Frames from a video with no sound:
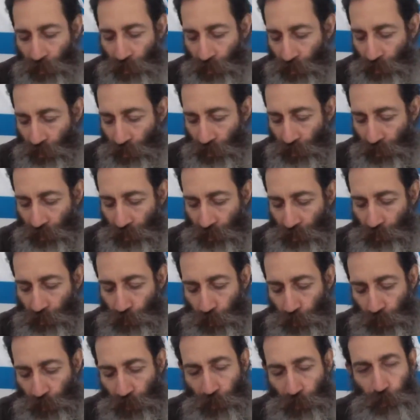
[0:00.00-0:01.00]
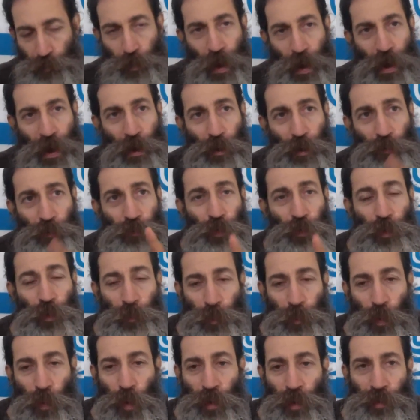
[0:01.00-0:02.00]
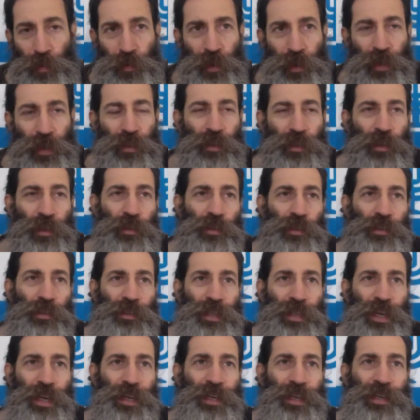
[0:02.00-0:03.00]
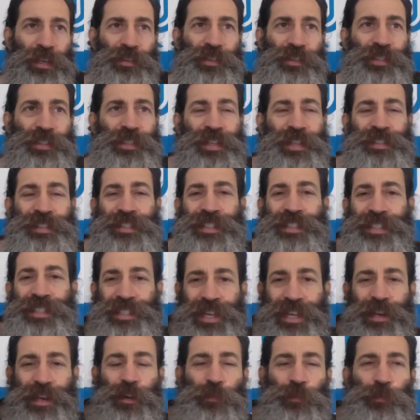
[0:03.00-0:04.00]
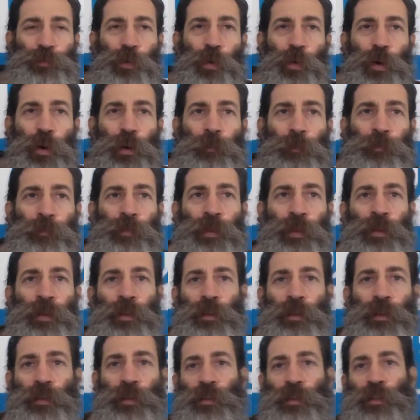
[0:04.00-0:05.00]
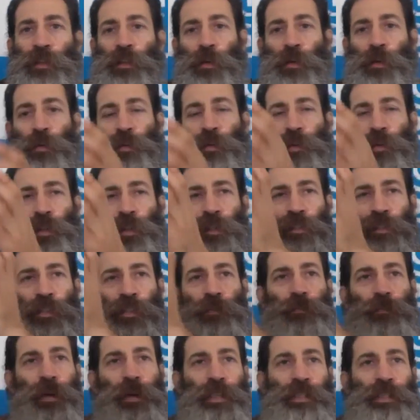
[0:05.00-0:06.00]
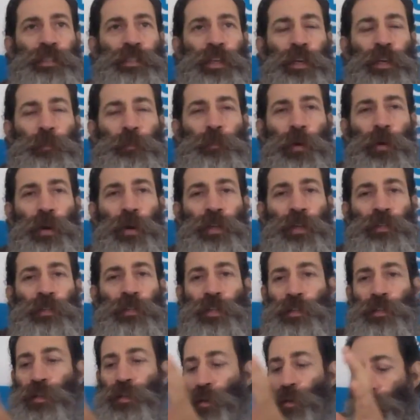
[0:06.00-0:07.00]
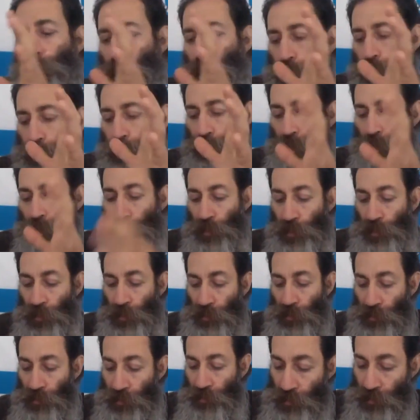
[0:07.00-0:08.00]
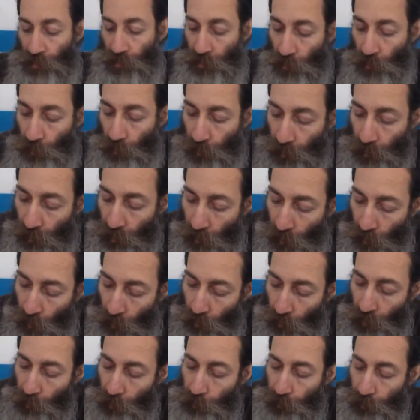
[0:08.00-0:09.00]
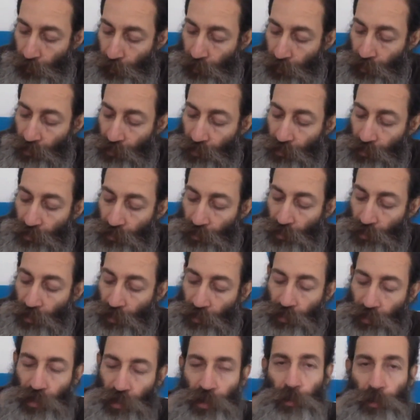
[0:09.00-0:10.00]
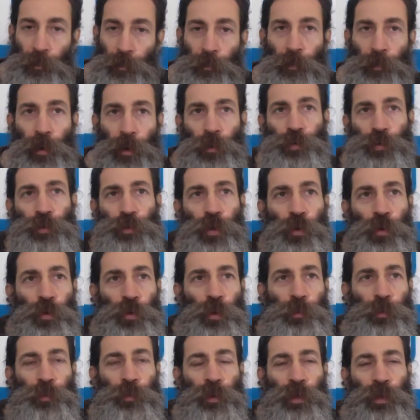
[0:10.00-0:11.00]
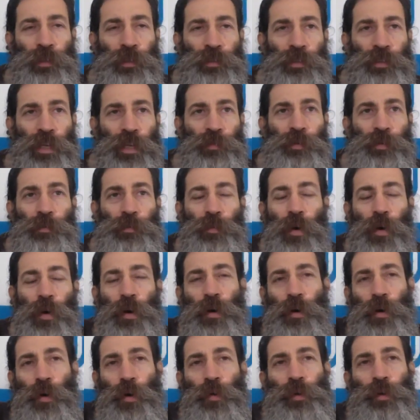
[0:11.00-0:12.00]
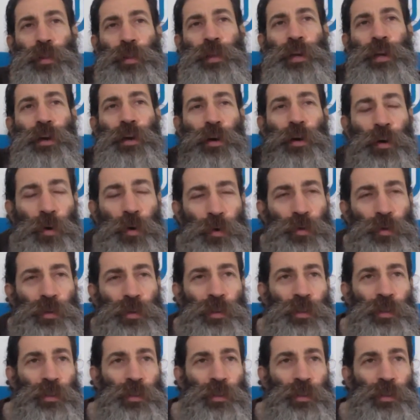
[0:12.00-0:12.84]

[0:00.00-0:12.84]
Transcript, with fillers: And it's, it's a powerful, important thing to understand. He just doesn't settle for you know, this is my set apart. He said, no. He says there will be a holy place and then a most holy place, even more holy than the holy.